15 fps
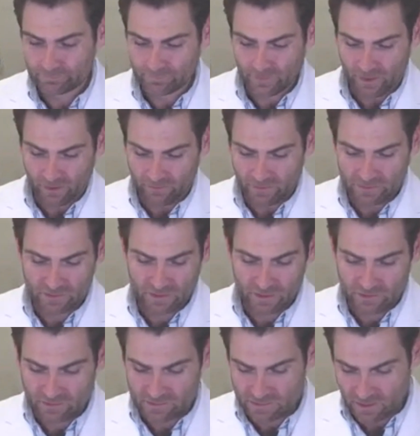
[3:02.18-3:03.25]
Yeah, this thing
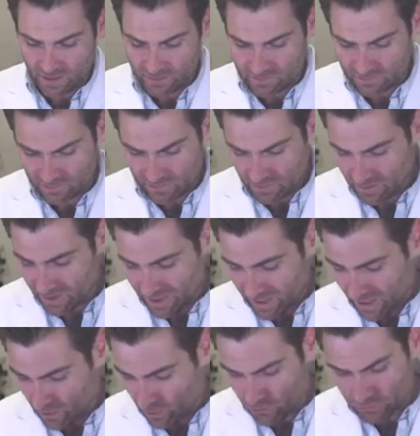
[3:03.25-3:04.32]
is intense.
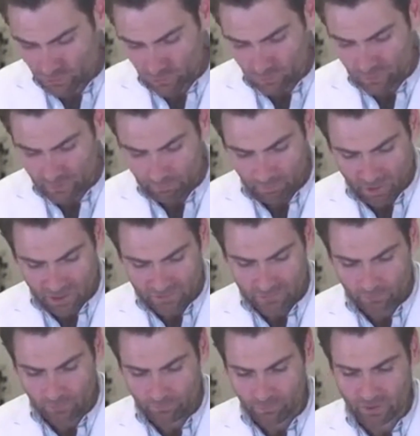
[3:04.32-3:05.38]
And also
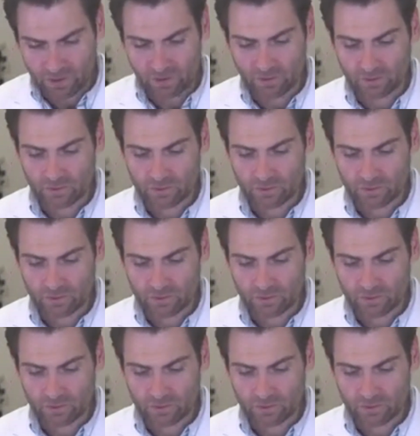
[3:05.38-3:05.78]
impossible to breathe.